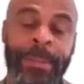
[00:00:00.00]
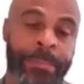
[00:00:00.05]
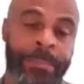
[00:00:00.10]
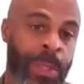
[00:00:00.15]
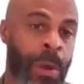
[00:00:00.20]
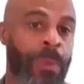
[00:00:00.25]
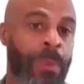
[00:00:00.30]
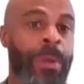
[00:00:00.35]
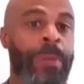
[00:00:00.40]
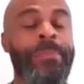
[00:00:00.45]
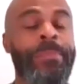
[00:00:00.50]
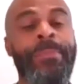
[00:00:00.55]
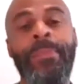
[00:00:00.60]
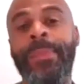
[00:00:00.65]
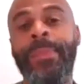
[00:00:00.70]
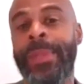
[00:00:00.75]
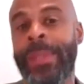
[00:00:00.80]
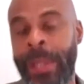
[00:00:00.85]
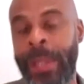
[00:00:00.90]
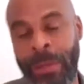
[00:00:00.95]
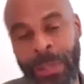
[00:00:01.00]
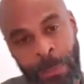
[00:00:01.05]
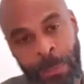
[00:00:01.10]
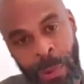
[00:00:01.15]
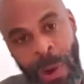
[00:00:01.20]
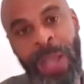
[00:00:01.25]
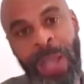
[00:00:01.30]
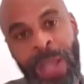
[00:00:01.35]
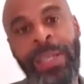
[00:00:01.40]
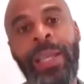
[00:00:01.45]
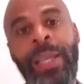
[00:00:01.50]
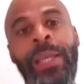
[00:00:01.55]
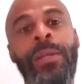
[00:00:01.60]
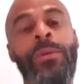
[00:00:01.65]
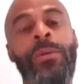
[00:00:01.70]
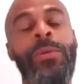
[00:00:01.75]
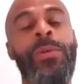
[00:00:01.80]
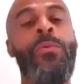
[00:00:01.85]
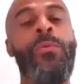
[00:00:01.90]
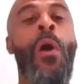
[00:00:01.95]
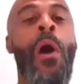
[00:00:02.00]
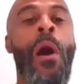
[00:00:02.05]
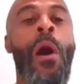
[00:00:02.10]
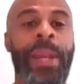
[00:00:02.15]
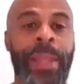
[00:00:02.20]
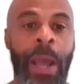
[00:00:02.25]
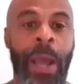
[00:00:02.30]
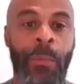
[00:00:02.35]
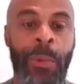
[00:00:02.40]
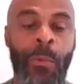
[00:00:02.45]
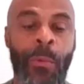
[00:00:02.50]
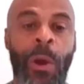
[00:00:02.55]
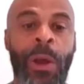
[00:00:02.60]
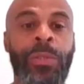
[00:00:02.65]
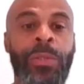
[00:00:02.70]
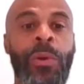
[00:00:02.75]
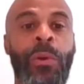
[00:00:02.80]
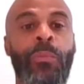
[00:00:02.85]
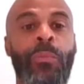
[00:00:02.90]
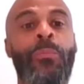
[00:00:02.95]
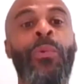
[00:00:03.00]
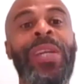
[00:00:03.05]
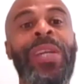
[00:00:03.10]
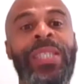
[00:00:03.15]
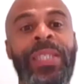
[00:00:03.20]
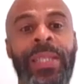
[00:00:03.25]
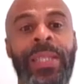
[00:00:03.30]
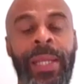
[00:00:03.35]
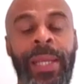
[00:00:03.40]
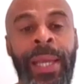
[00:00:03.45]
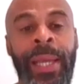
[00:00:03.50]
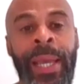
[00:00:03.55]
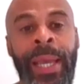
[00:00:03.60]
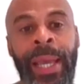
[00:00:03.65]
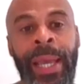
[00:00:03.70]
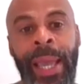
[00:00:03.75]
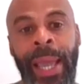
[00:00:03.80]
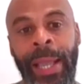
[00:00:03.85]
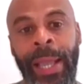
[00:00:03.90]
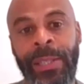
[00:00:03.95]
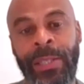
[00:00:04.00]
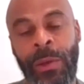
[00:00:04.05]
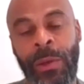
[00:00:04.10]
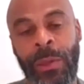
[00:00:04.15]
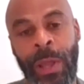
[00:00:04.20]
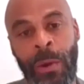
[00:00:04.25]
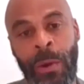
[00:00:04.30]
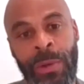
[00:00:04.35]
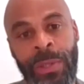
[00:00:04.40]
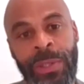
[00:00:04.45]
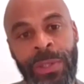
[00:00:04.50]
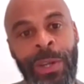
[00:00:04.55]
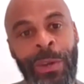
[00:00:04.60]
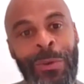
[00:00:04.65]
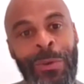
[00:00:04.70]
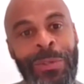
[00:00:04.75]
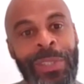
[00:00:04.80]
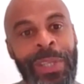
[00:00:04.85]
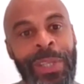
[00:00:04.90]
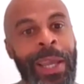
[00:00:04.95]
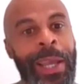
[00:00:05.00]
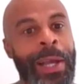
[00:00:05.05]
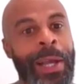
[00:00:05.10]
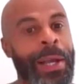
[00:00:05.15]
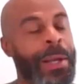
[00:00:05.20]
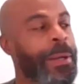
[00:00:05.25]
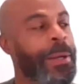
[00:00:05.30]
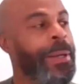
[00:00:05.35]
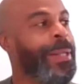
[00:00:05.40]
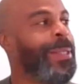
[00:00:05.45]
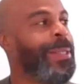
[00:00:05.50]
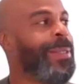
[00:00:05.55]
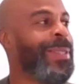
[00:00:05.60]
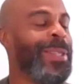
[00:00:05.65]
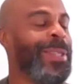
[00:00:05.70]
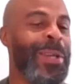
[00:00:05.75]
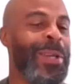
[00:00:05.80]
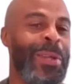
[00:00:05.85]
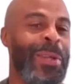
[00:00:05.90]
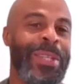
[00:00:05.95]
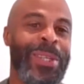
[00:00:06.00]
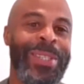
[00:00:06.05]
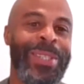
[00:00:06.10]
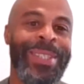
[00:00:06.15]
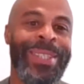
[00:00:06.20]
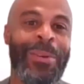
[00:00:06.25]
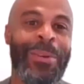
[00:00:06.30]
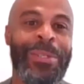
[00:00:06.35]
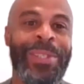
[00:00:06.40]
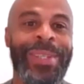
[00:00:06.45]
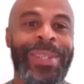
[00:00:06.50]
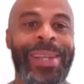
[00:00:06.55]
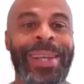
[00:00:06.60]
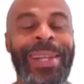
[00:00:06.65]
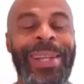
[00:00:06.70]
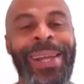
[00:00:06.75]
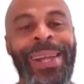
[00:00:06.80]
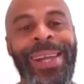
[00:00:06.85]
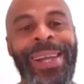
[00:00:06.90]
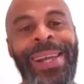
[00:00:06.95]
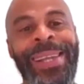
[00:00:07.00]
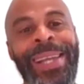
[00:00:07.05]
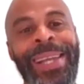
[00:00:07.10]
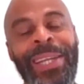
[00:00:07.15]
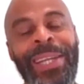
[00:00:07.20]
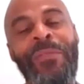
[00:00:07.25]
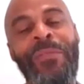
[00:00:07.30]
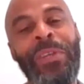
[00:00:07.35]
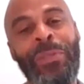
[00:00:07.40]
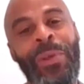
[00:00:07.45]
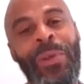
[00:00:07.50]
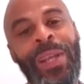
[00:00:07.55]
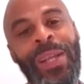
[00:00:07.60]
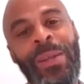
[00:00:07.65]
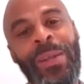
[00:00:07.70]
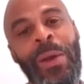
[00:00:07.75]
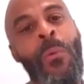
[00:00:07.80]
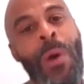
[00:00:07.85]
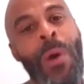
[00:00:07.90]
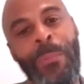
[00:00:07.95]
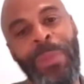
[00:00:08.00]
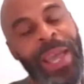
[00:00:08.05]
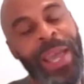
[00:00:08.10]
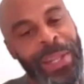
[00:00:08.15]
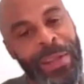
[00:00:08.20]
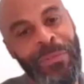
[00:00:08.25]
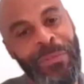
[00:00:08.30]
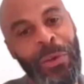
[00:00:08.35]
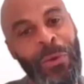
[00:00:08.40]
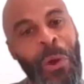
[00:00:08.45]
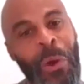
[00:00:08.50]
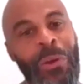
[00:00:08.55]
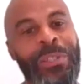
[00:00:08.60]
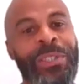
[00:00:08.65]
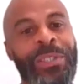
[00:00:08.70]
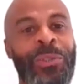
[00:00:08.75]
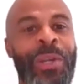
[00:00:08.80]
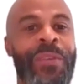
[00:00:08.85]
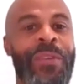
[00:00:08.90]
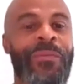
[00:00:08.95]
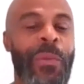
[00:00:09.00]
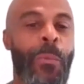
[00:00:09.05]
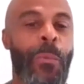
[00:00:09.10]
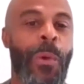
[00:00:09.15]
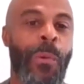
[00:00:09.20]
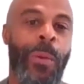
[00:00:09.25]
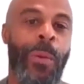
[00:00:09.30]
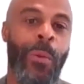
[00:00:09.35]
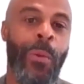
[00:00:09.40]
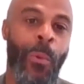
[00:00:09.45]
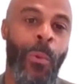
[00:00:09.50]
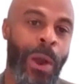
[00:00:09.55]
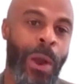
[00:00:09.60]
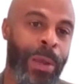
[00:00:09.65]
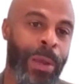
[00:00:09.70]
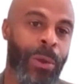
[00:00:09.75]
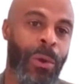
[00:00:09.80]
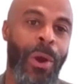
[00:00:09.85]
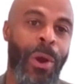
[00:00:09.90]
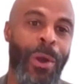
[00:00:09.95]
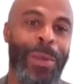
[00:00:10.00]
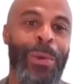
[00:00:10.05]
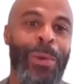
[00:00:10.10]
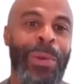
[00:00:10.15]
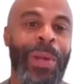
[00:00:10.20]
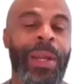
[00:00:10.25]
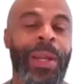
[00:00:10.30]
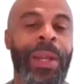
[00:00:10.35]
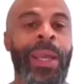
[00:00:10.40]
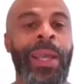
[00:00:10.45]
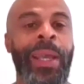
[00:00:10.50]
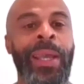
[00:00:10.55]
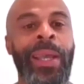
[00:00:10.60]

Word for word: you know the there's a project in new albany that we worked on recently and so there was there was a uh, you know there was a, an individual a woman that lived across the street from where we were working on our unit